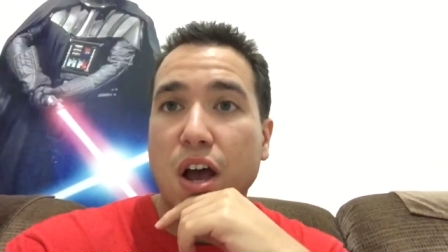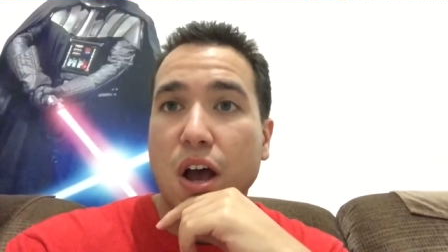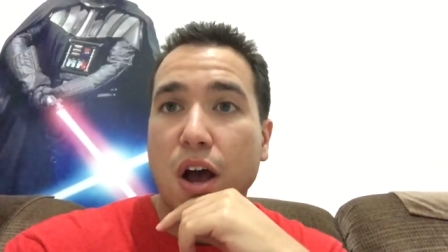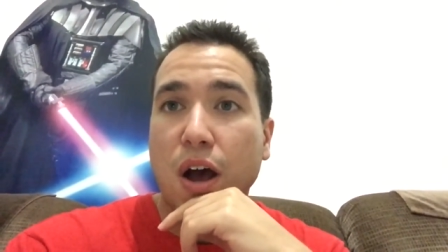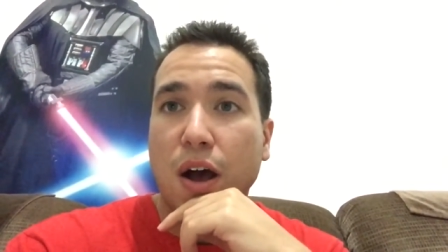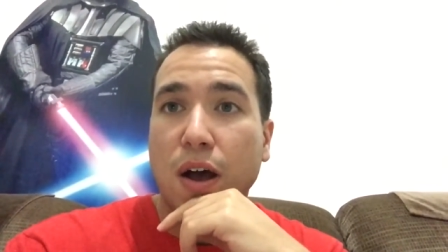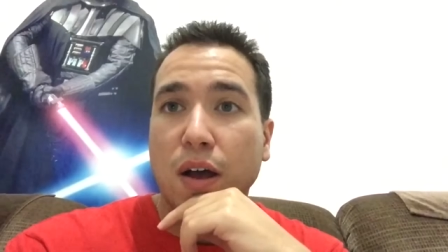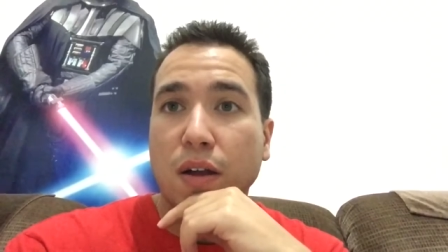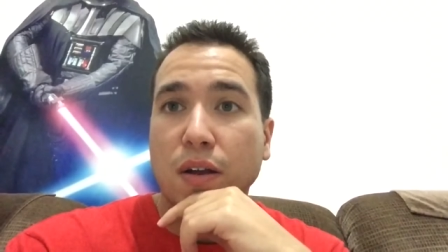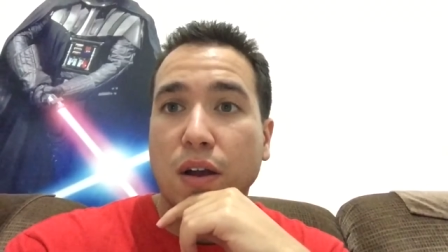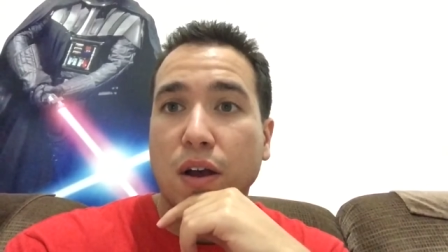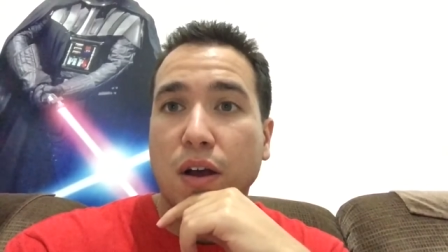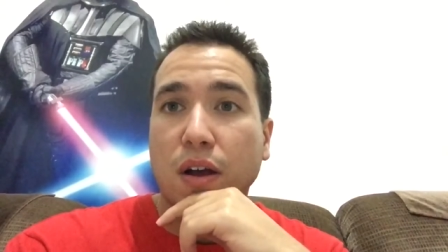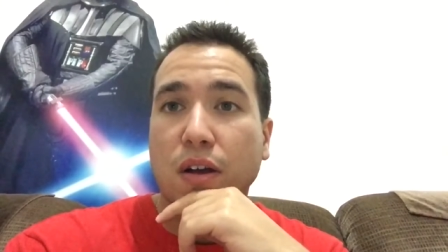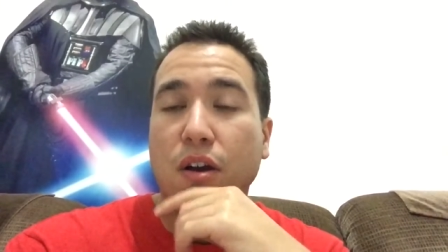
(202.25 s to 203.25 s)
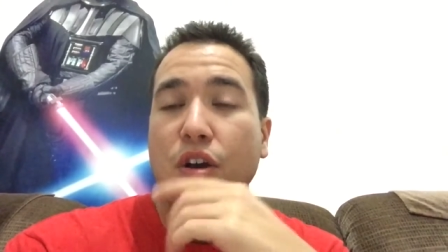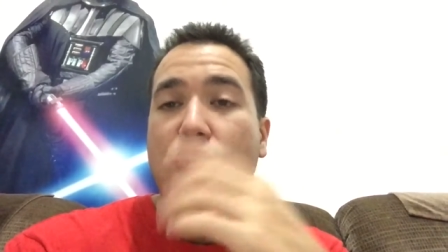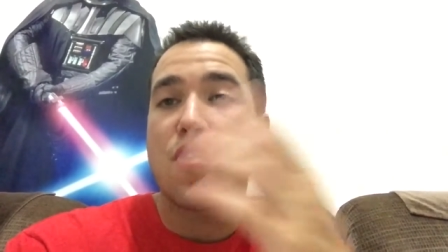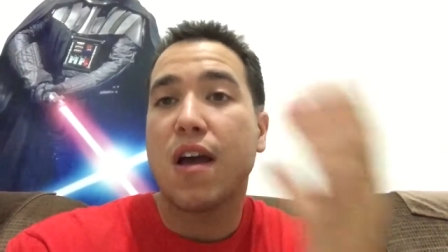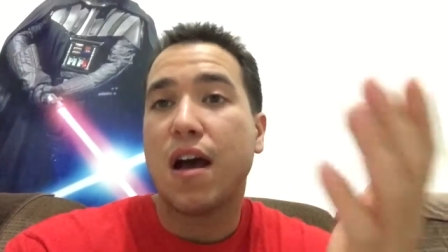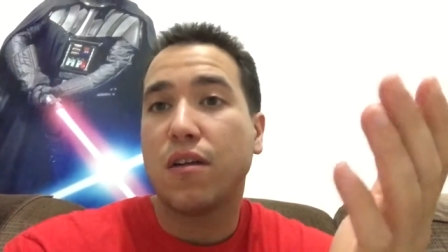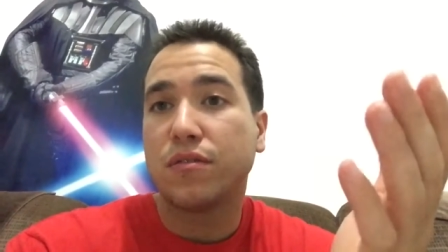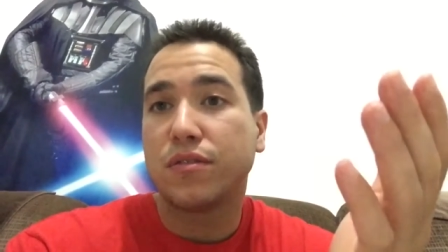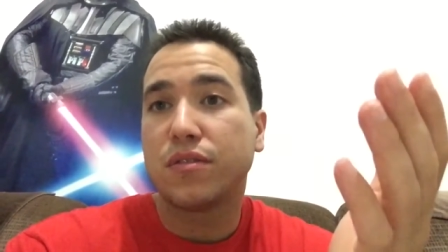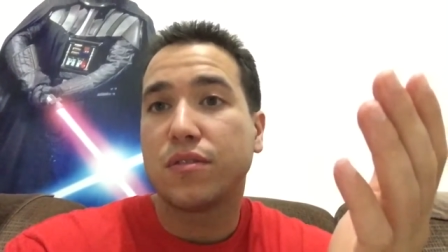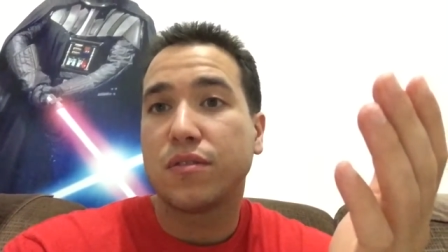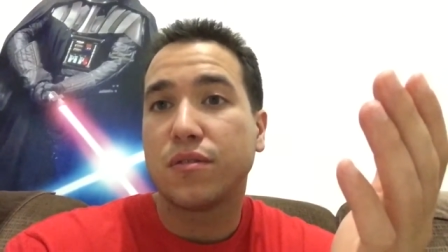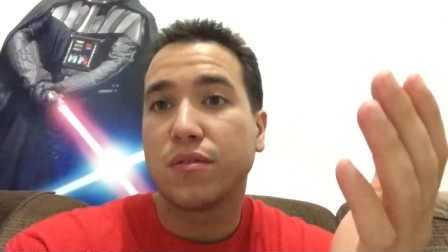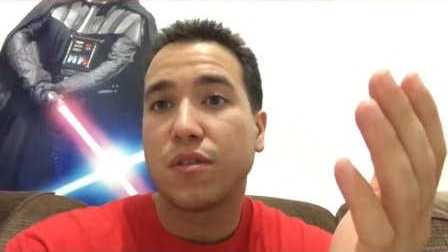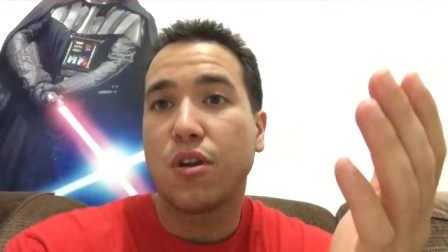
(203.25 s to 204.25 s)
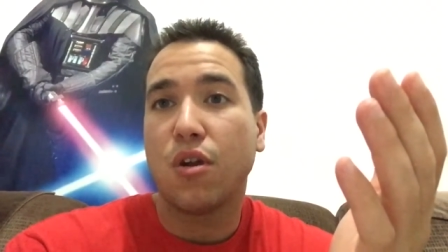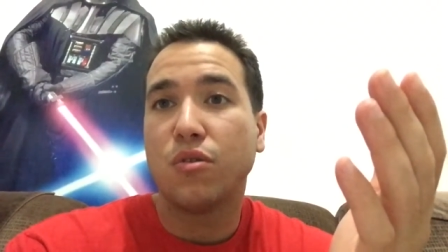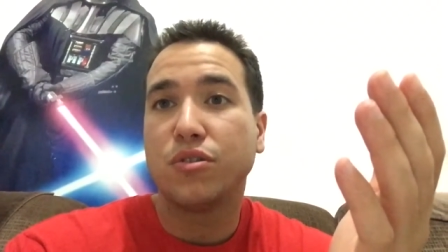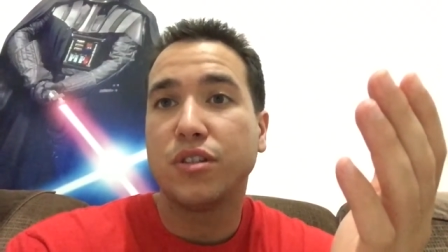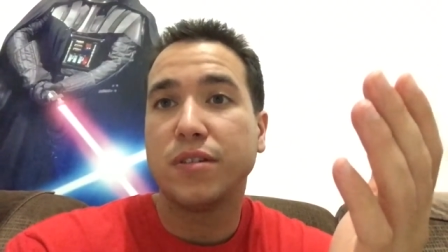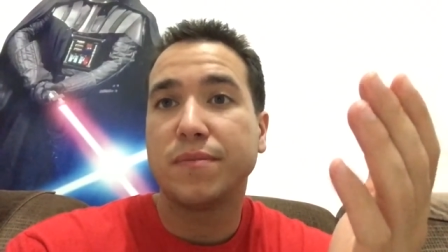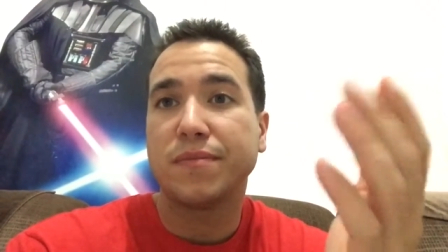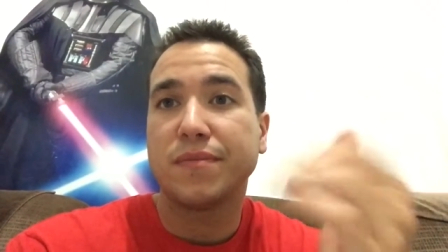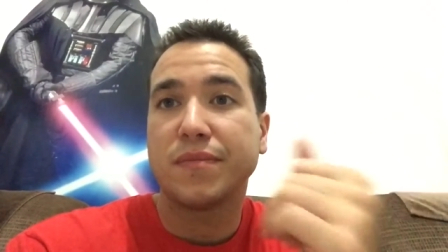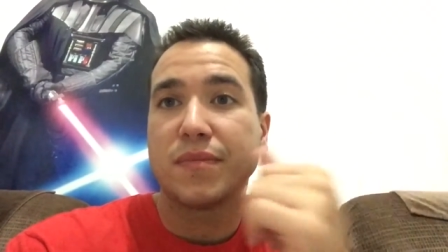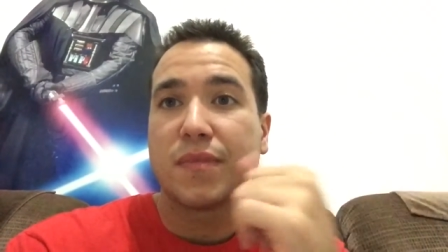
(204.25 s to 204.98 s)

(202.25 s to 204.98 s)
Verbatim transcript: on Cardio House closing.